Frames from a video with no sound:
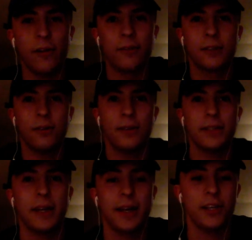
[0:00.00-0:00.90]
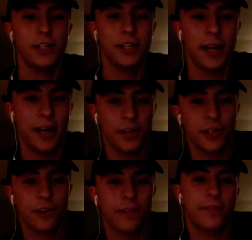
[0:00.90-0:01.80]
was always a nice
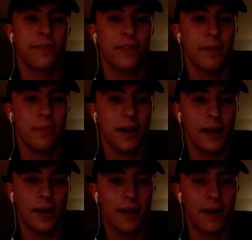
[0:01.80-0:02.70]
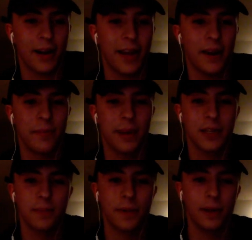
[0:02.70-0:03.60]
change going from hockey to
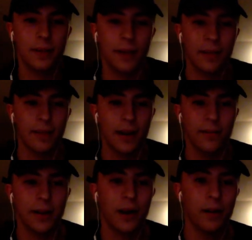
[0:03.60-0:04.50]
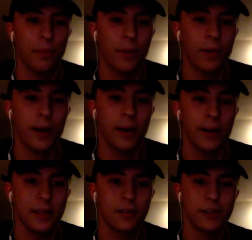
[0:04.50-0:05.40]
baseball. Nothing ever got
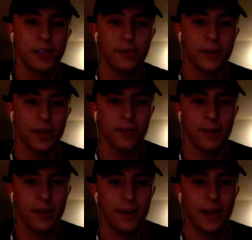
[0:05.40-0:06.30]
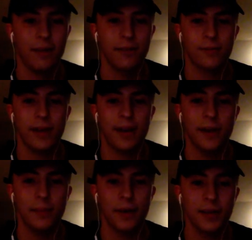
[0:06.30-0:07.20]
boring. As soon as you were done with hockey, it was right
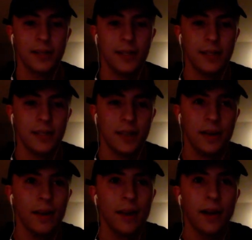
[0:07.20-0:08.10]
into ball season.